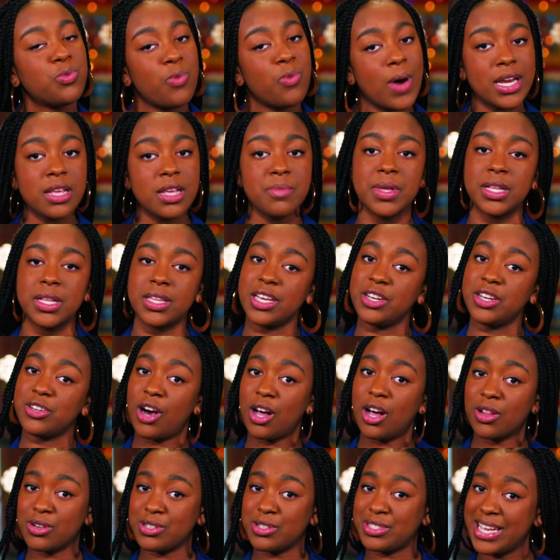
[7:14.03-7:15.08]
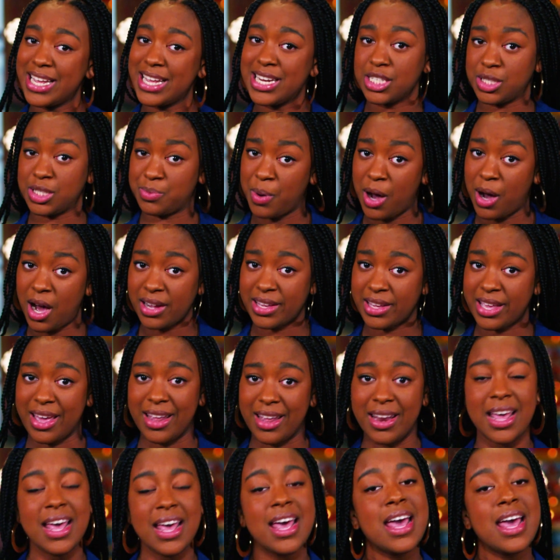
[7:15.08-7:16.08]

$20 million in his pocket.